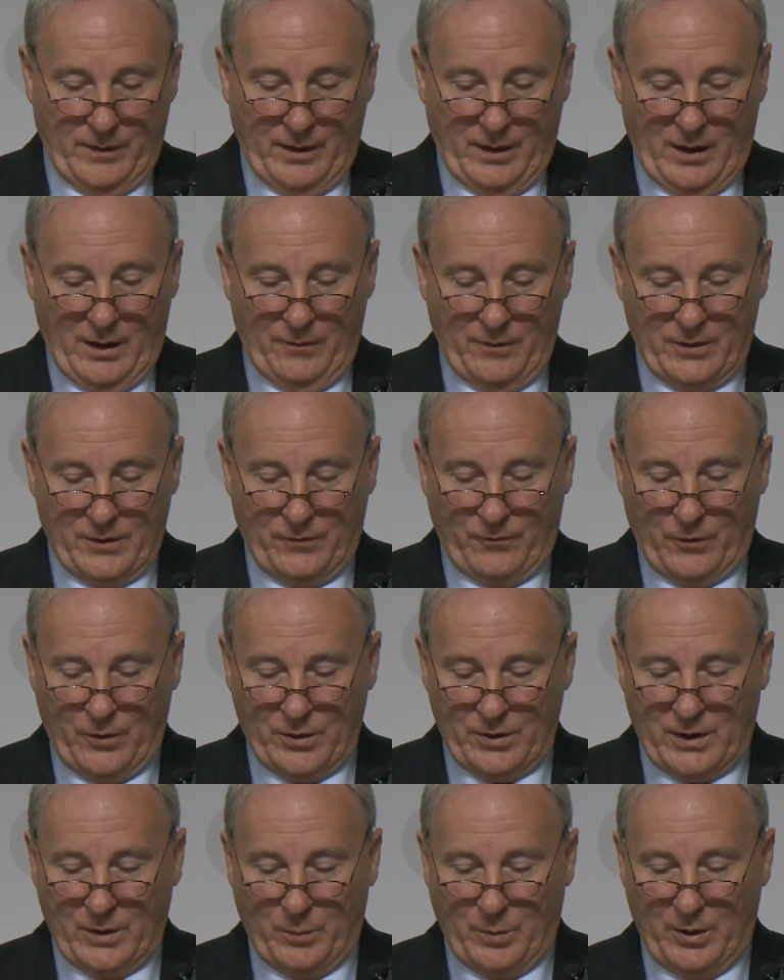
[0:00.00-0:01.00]
of his
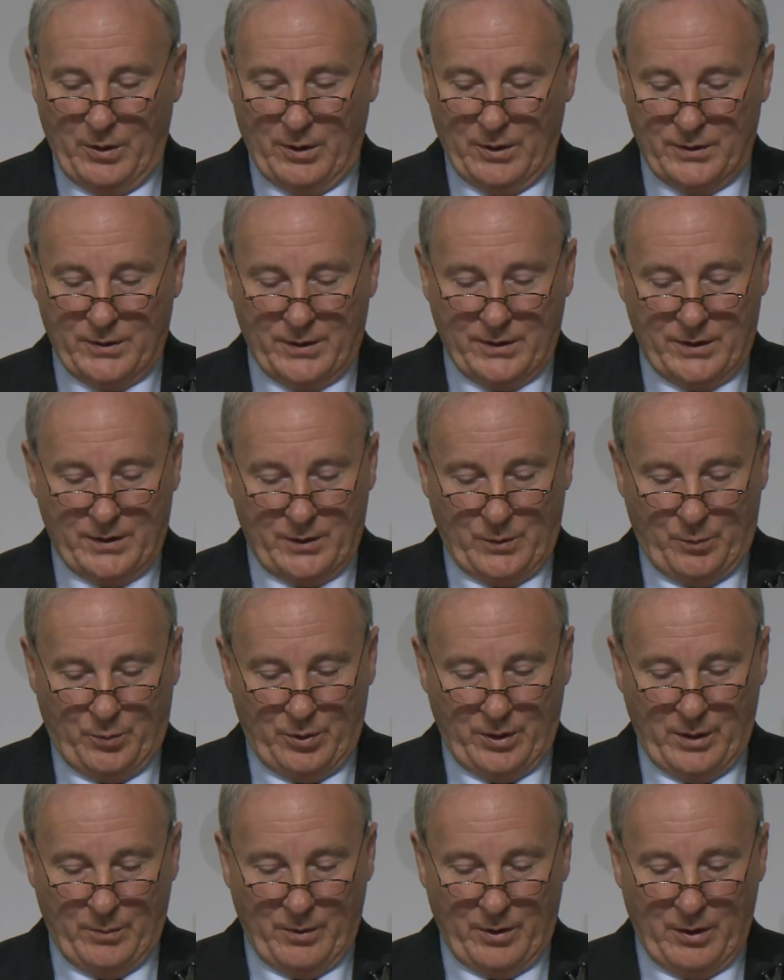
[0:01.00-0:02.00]
first appearances as
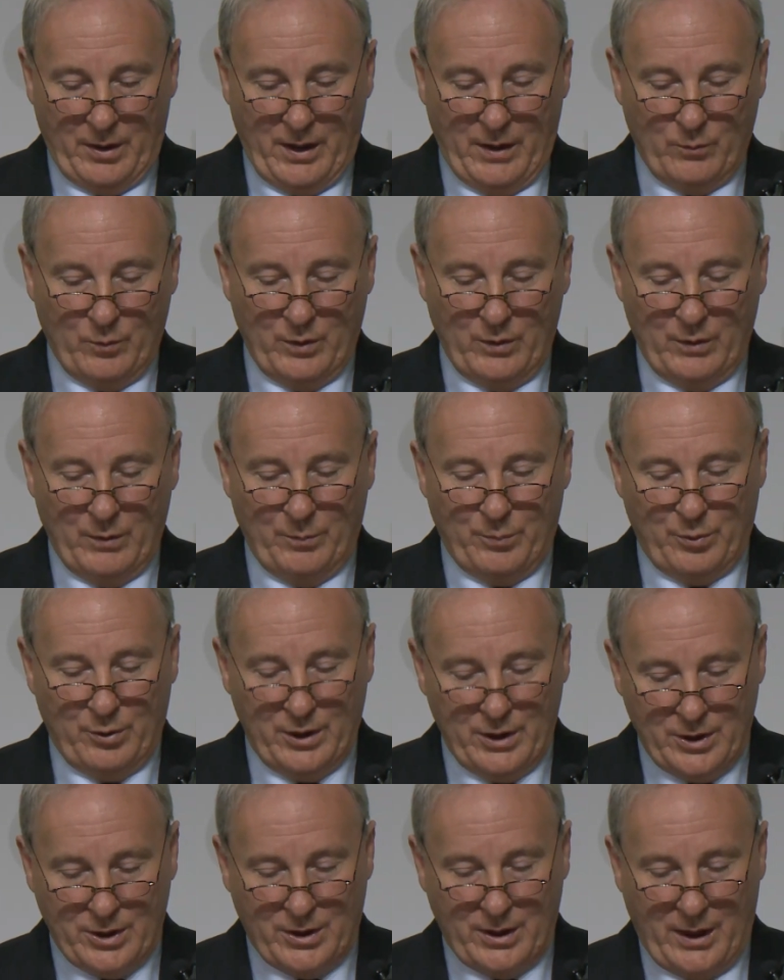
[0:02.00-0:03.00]
Premier, and we
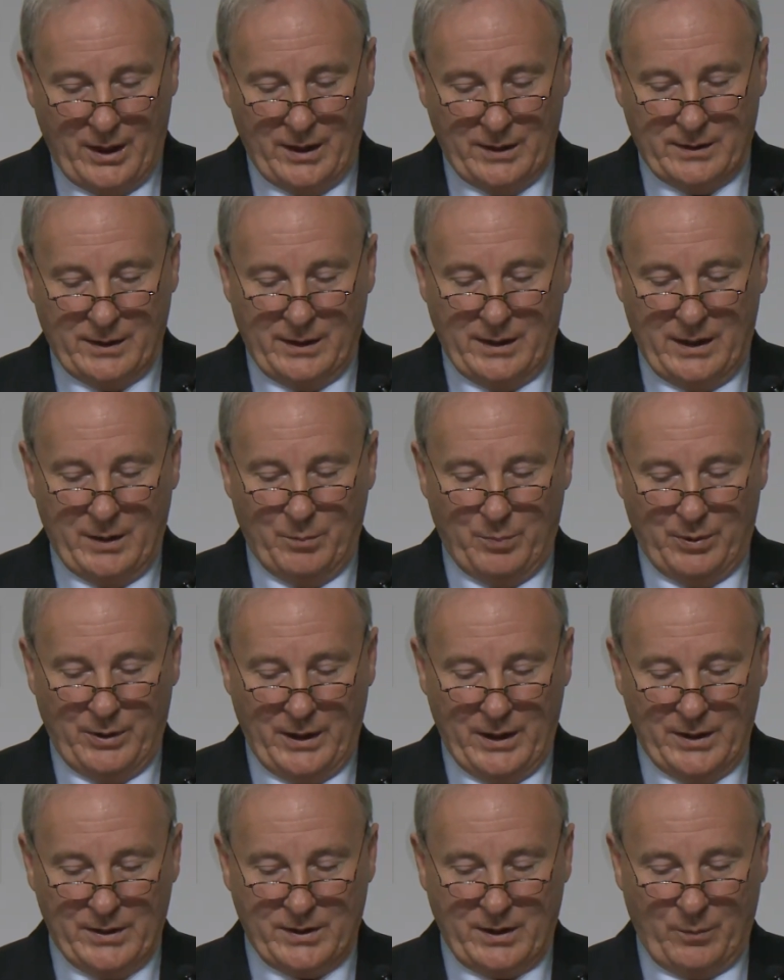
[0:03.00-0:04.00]
appreciate that he
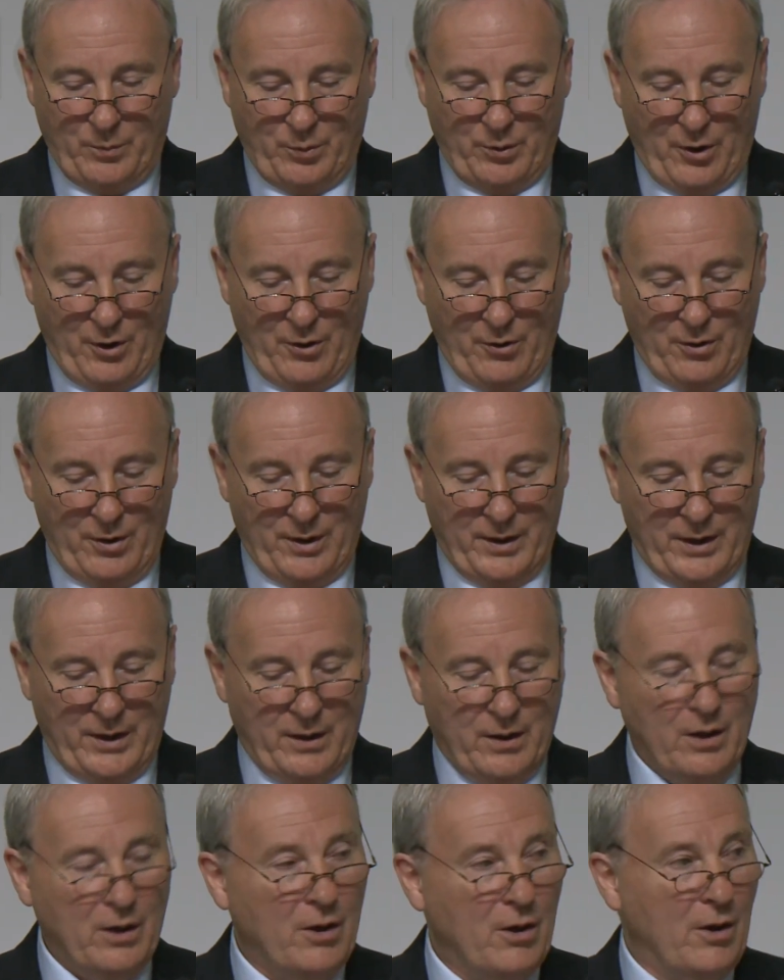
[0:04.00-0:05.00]
placed a priority
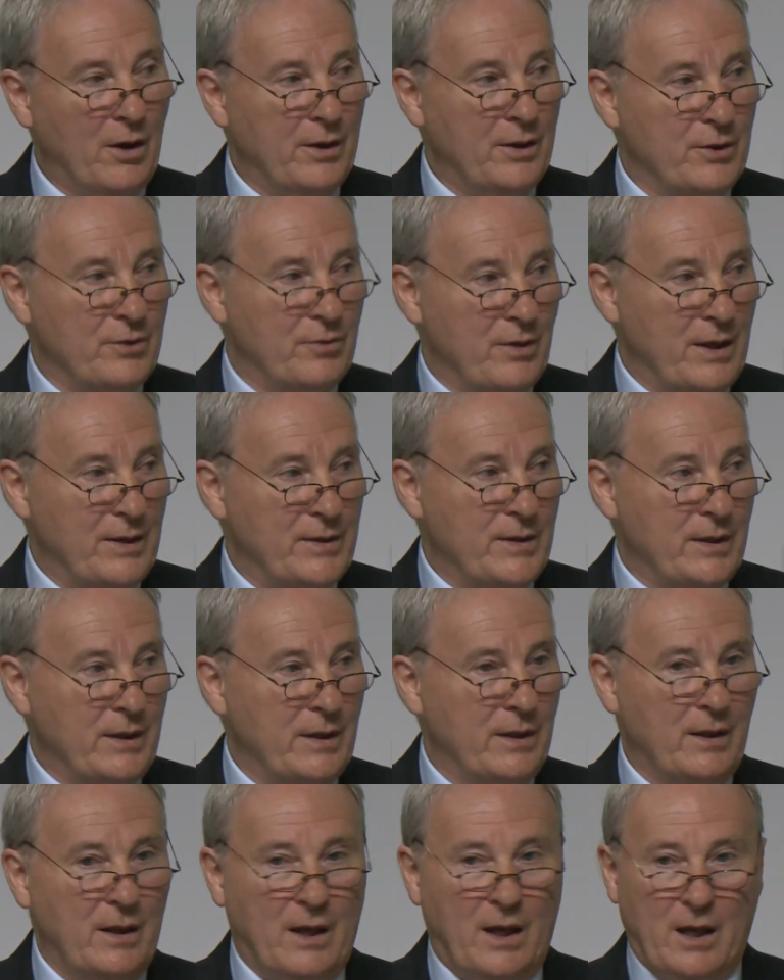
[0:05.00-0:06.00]
on addressing
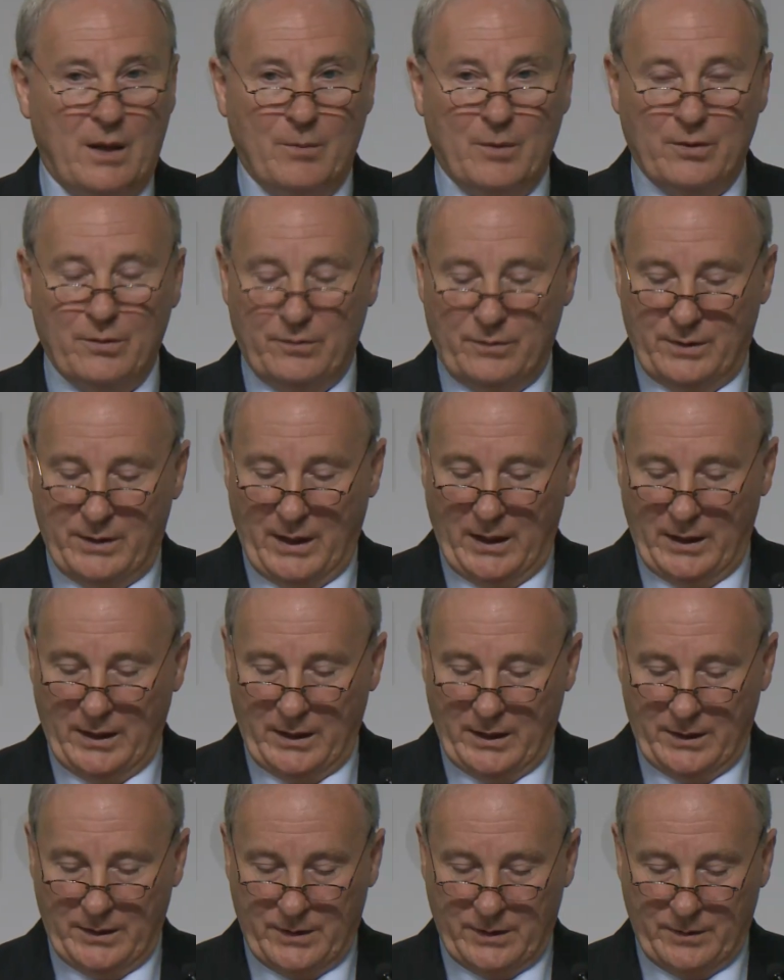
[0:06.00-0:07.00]
AMO
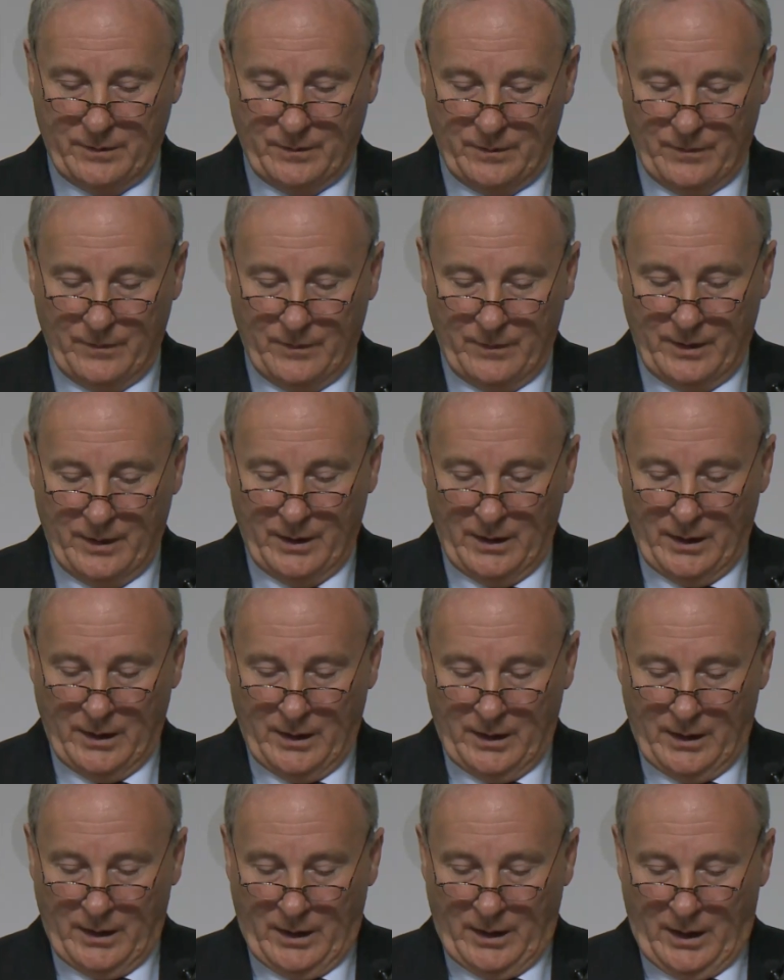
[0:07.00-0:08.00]
delegates.
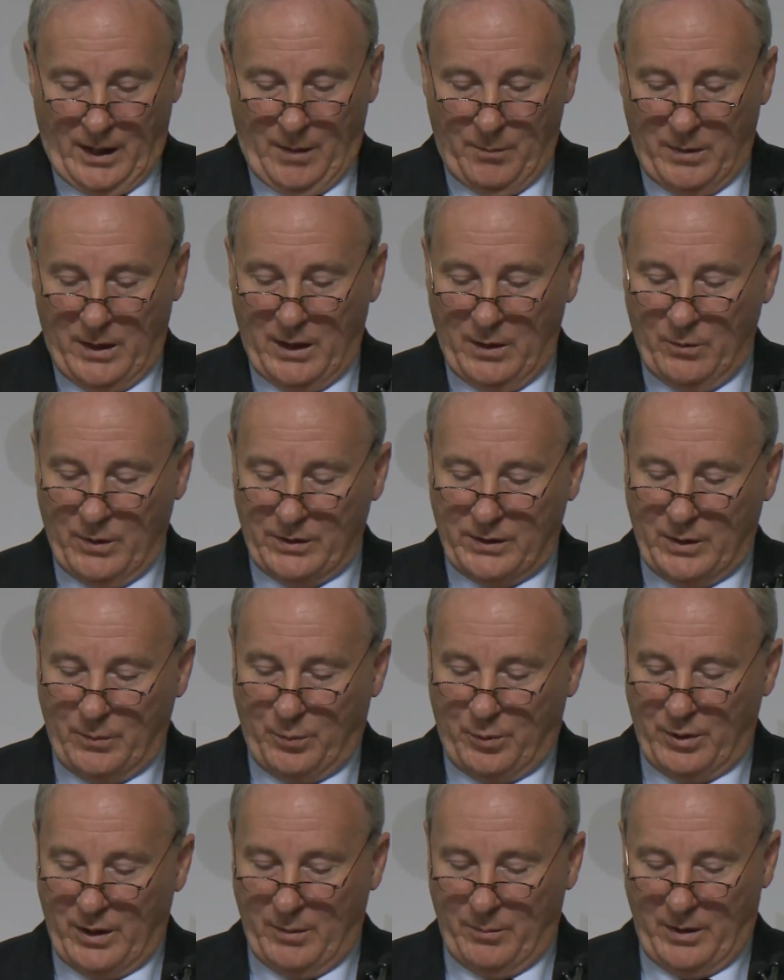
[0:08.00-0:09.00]
In meeting with the
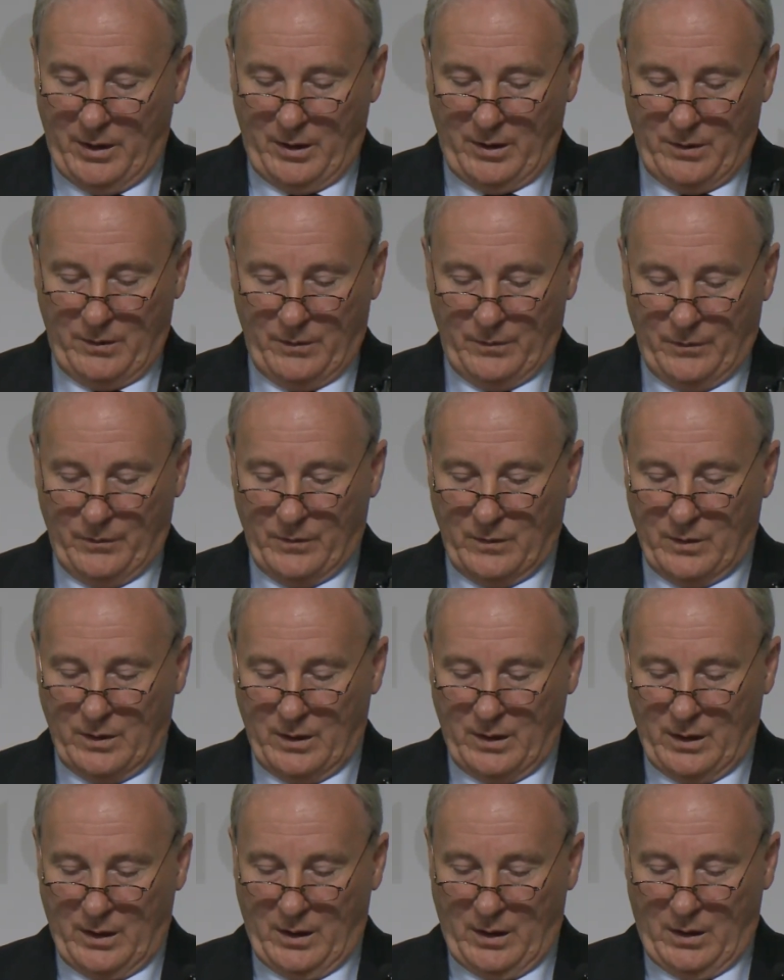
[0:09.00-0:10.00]
Premier,
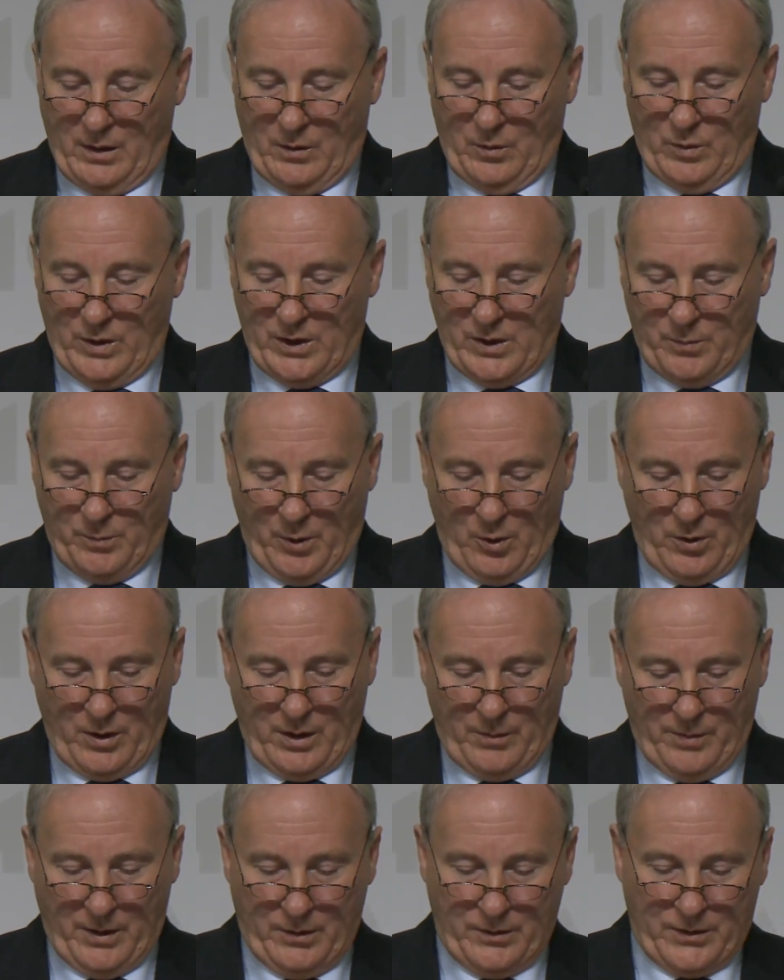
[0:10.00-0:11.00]
we spoke
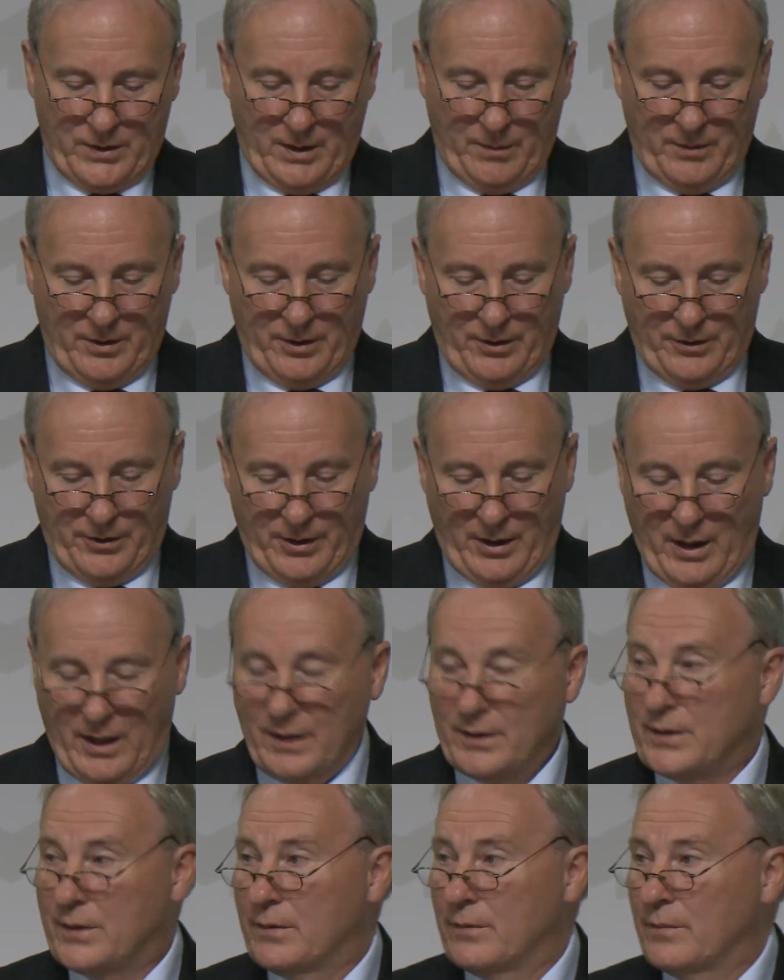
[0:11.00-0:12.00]
about some of the
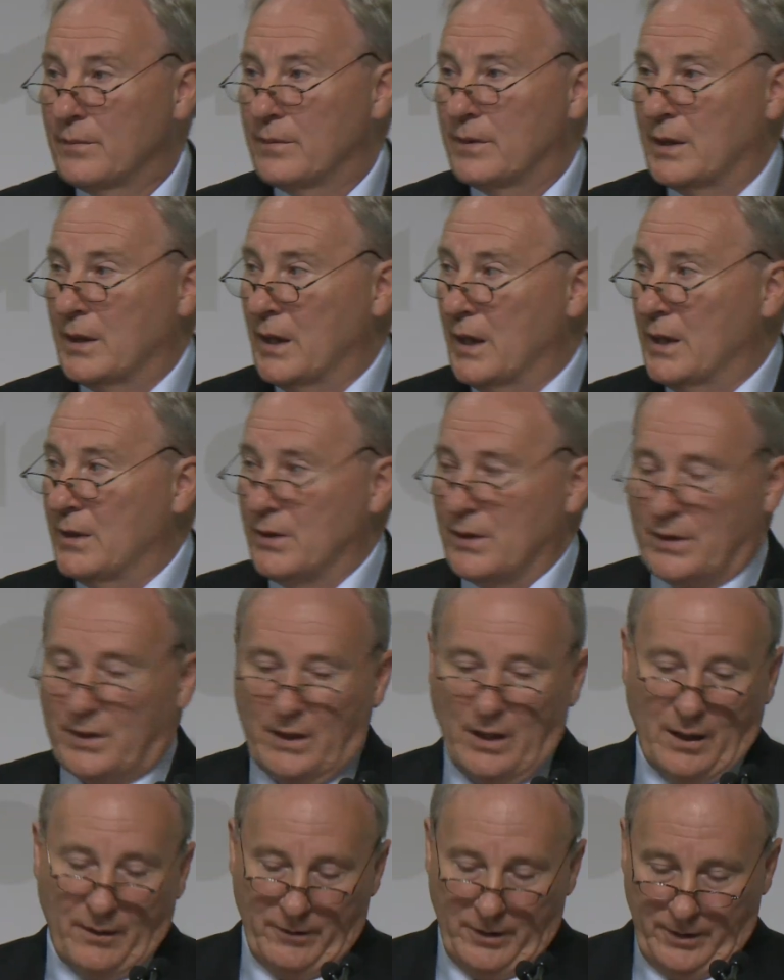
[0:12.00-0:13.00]
thoughts that I just
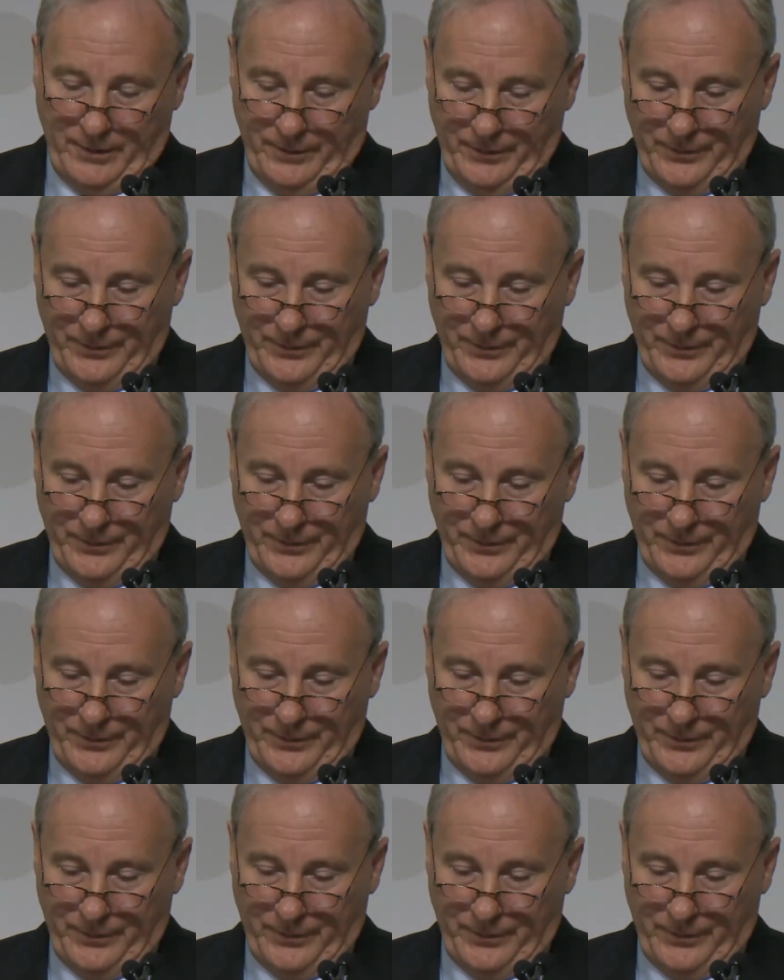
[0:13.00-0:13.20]
covered.